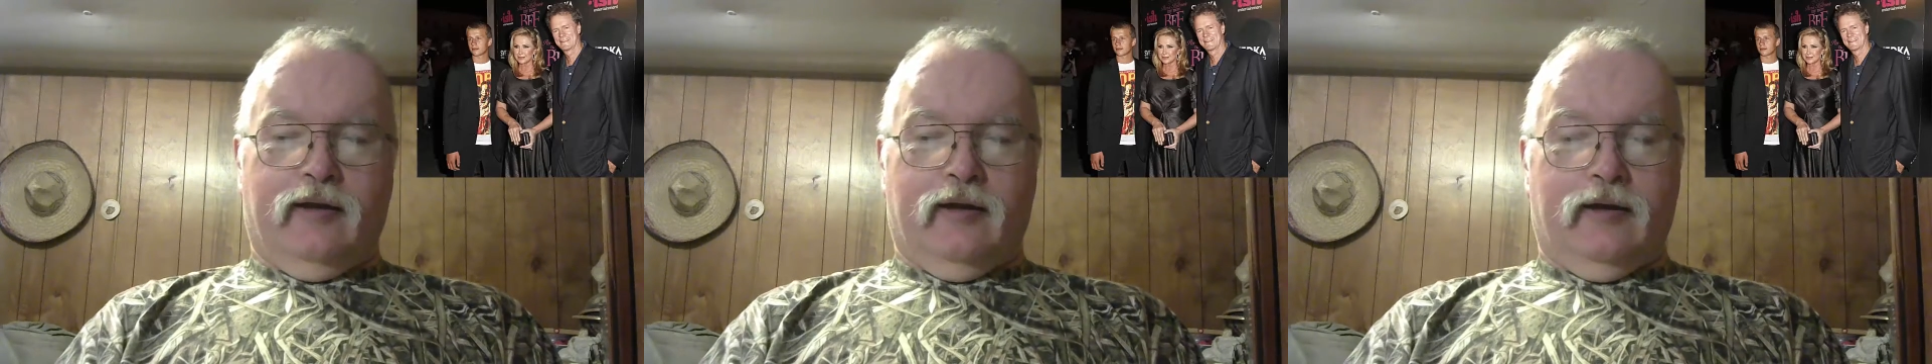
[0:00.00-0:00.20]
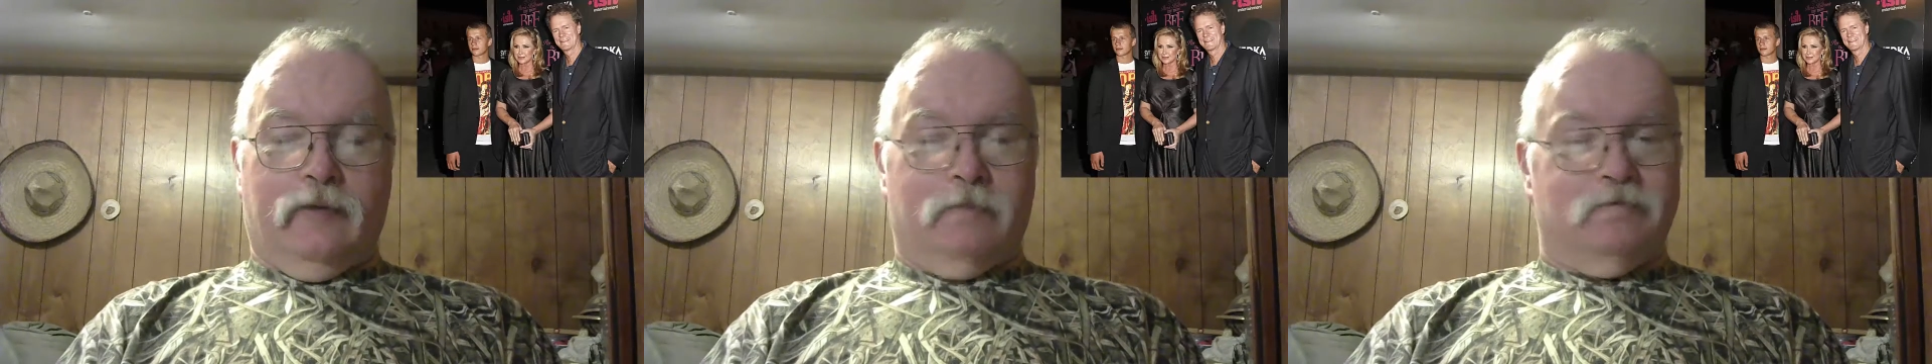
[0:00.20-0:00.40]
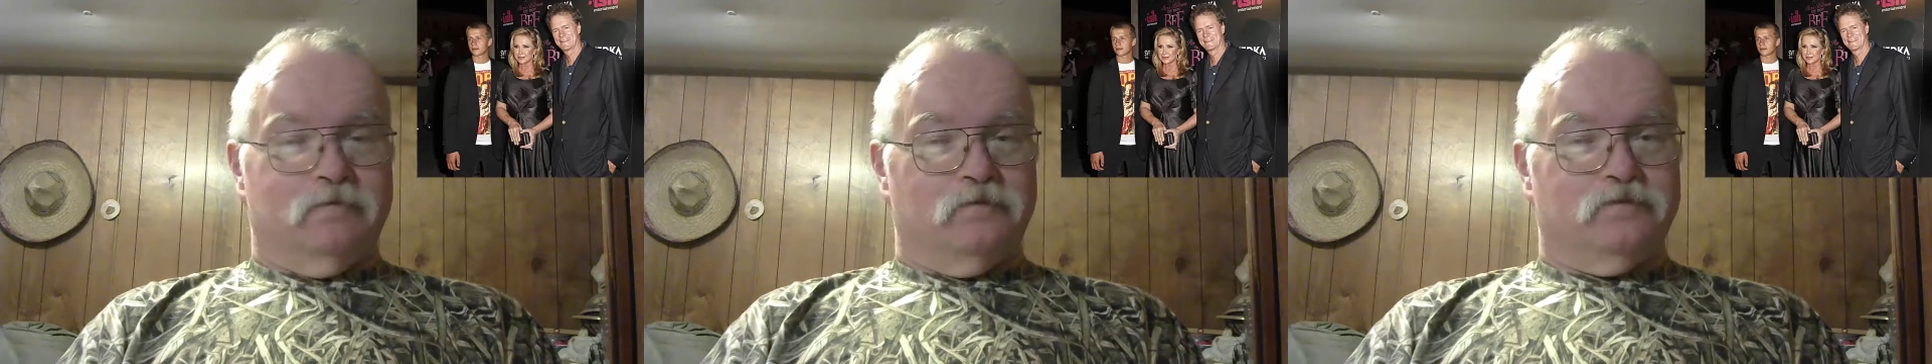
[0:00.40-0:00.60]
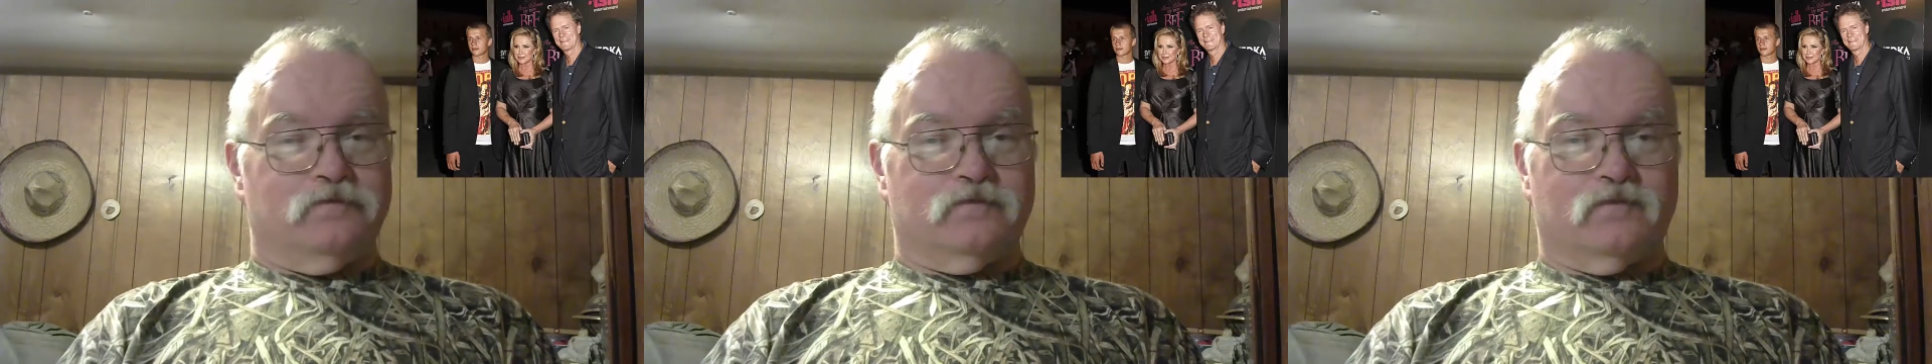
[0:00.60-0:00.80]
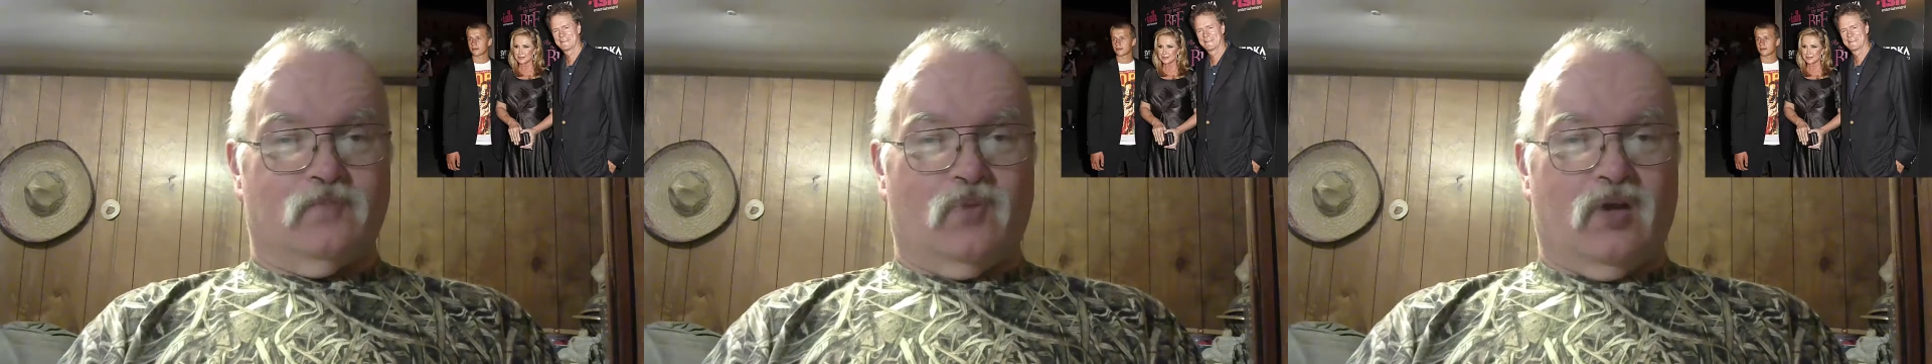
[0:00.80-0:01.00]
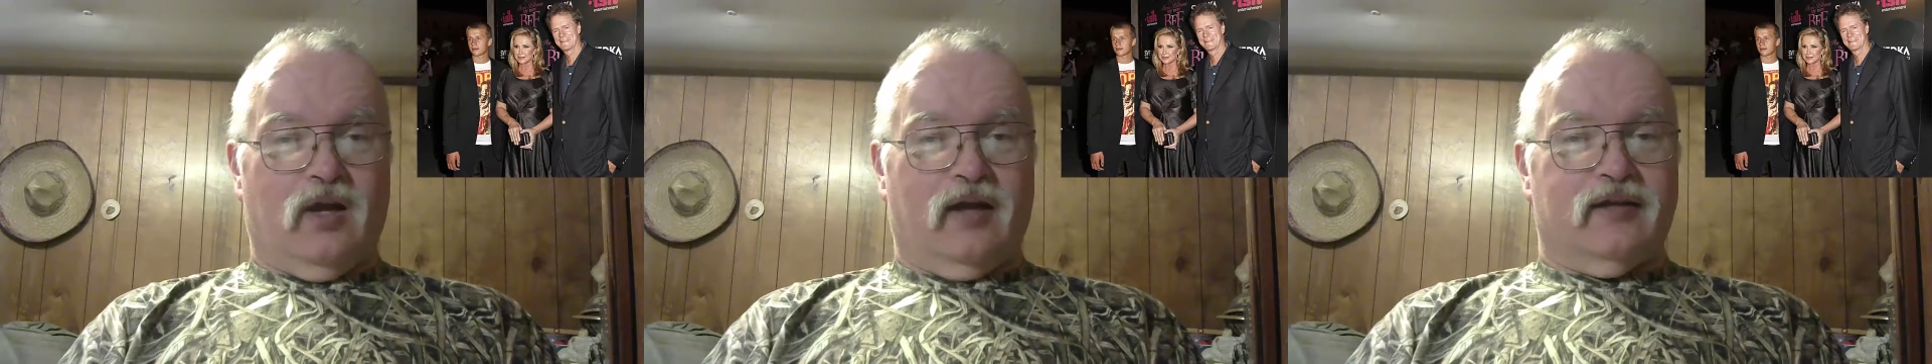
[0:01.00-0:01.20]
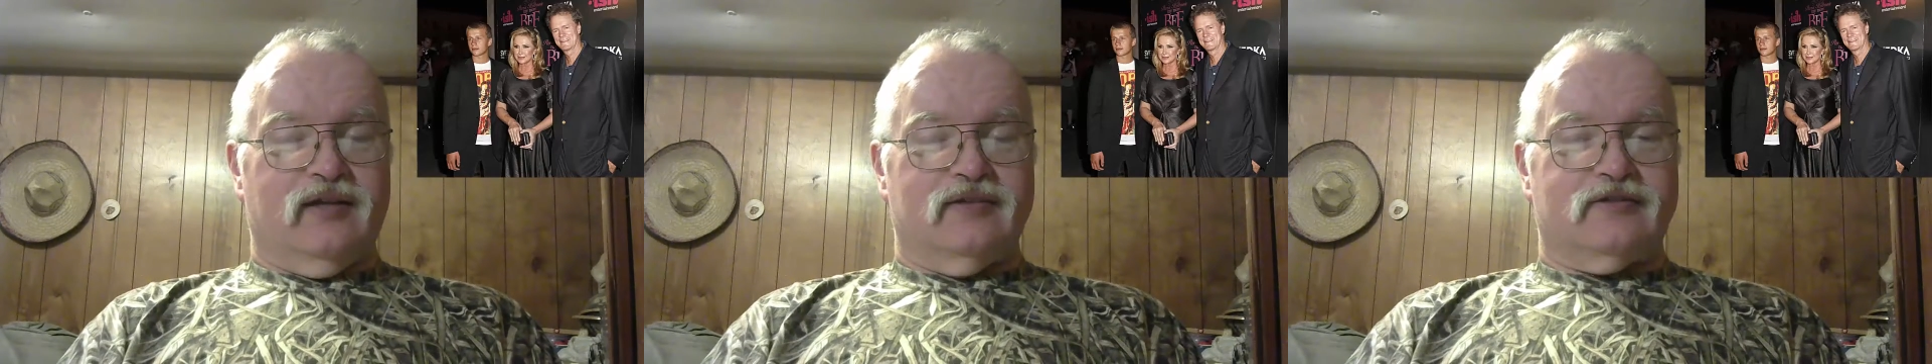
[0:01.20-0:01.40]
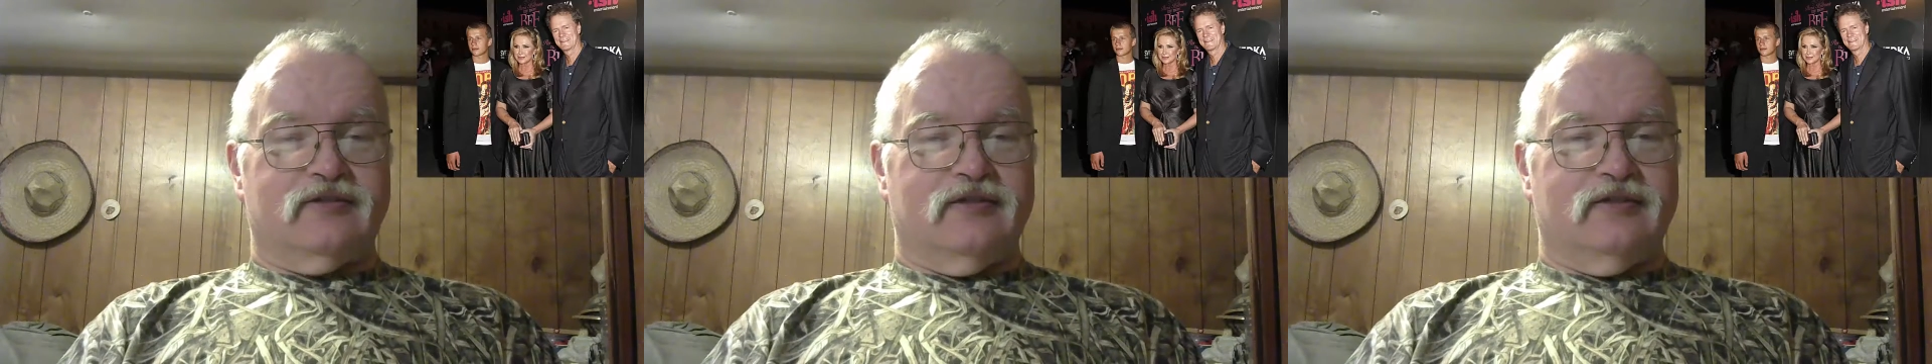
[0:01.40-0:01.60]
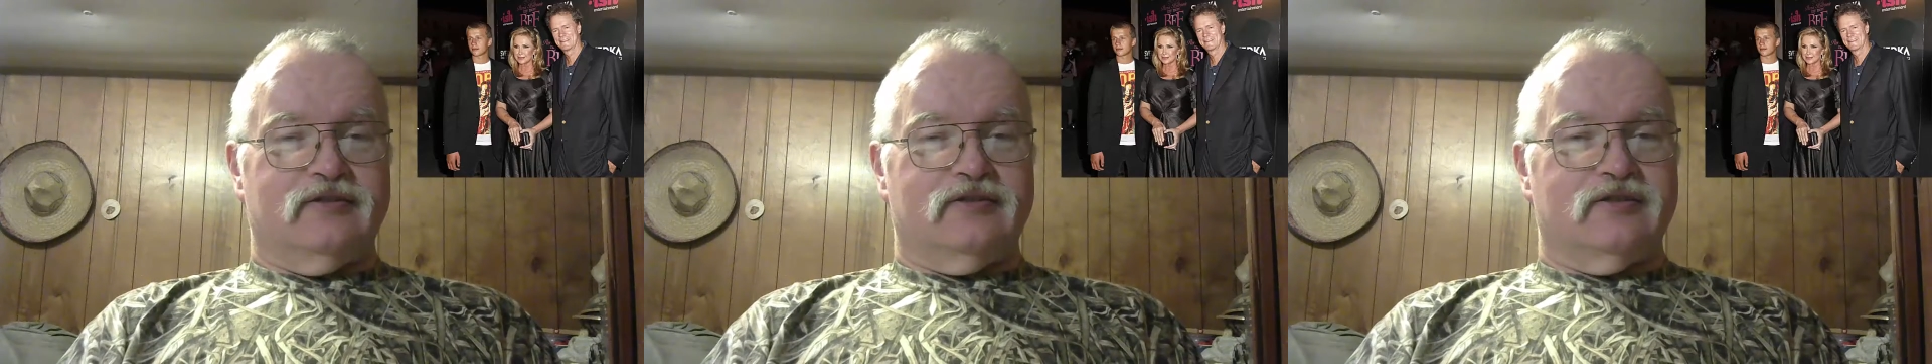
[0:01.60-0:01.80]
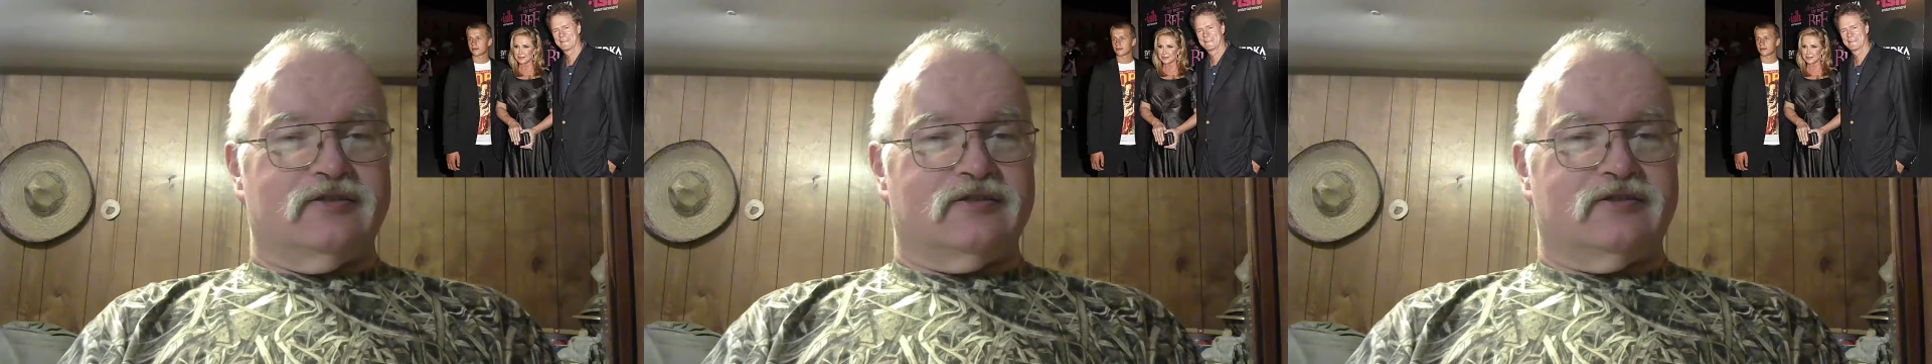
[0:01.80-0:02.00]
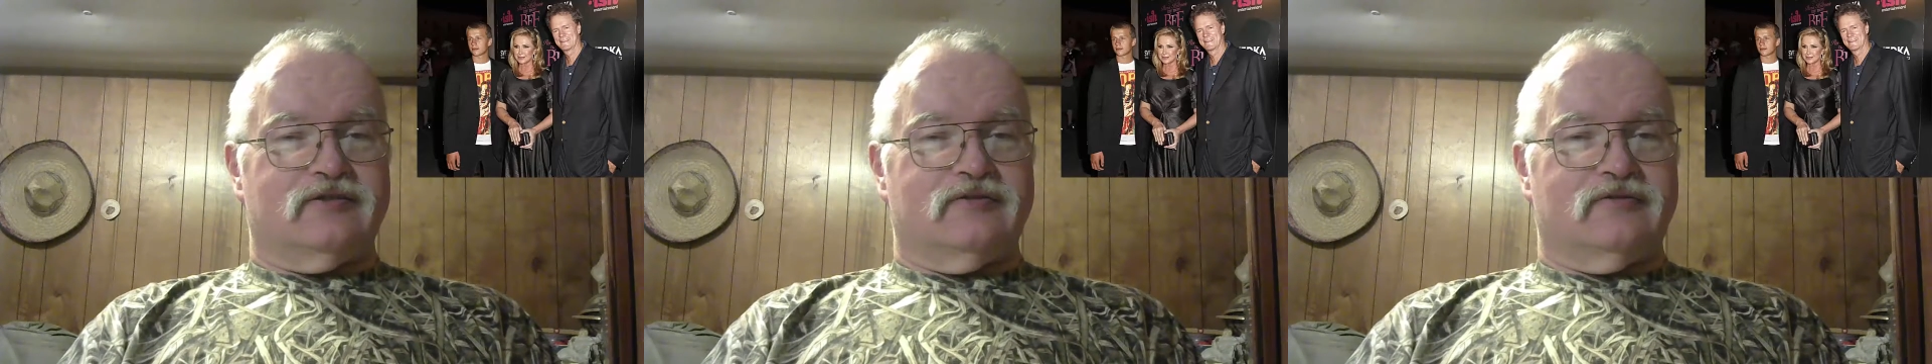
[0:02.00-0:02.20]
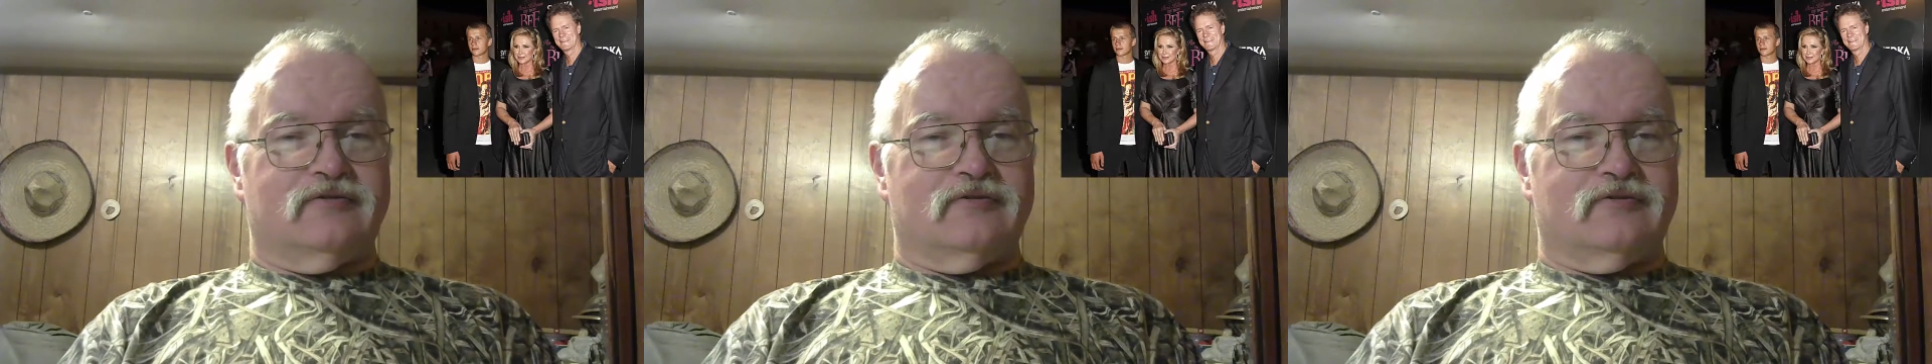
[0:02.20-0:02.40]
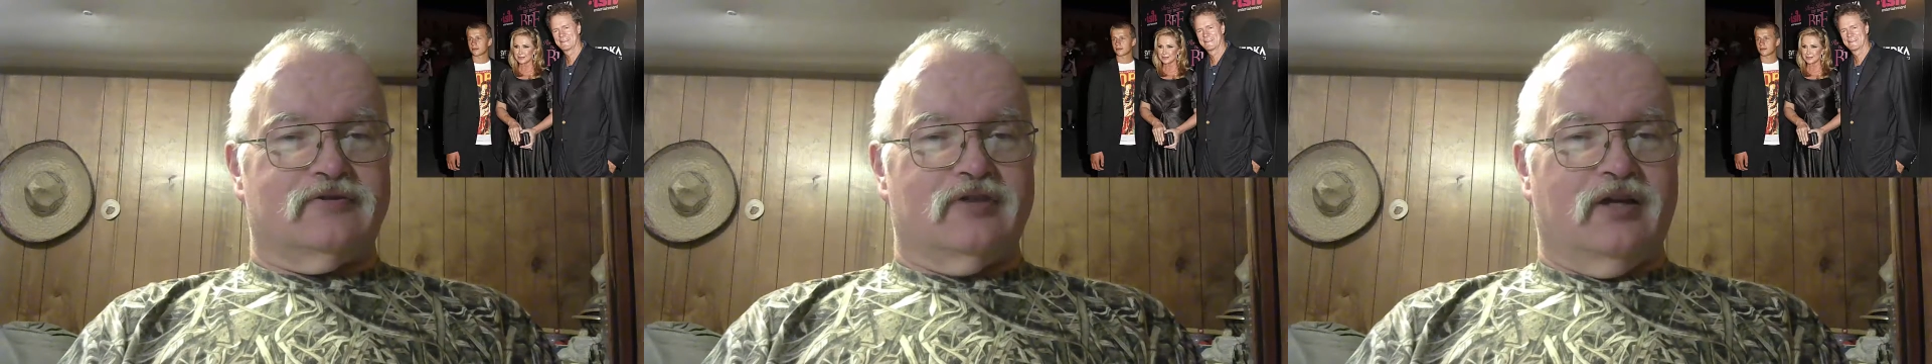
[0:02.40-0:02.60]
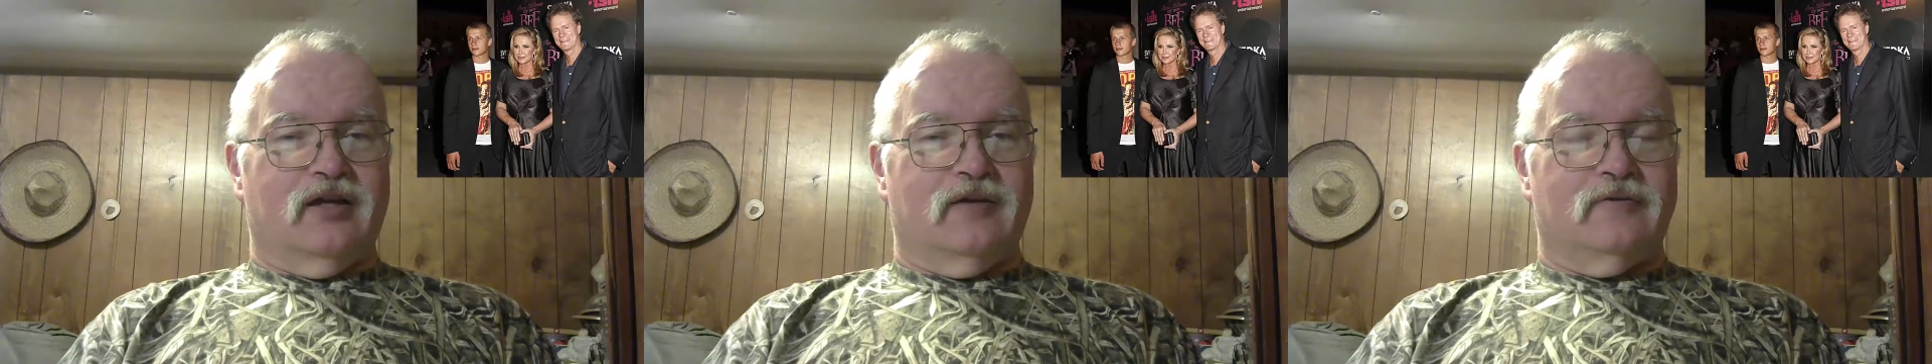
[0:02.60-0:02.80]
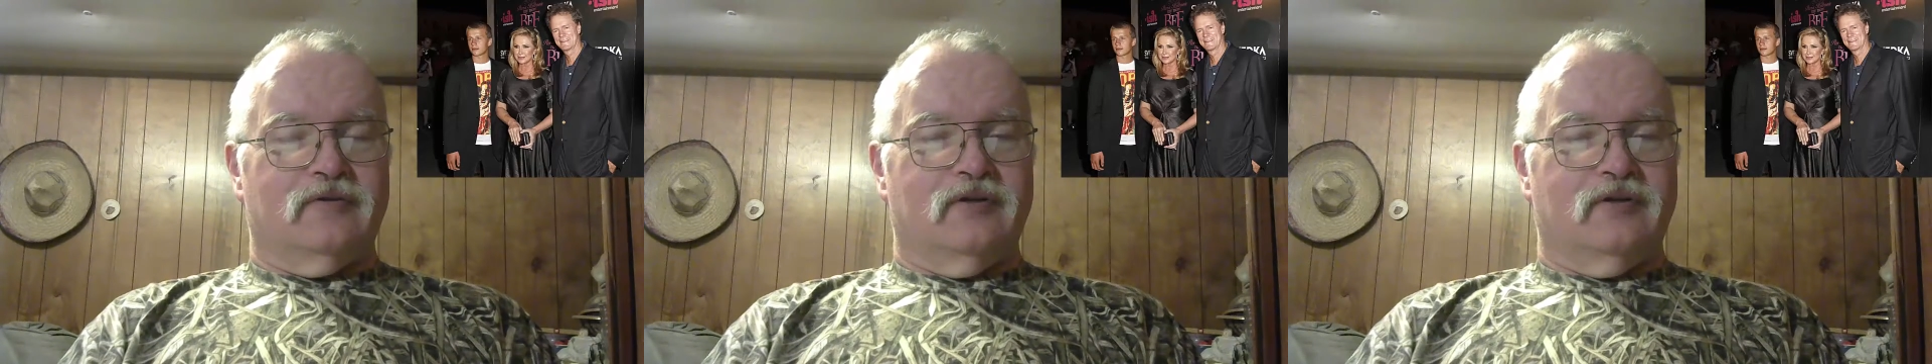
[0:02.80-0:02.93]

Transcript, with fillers: Um, I guess he just uh,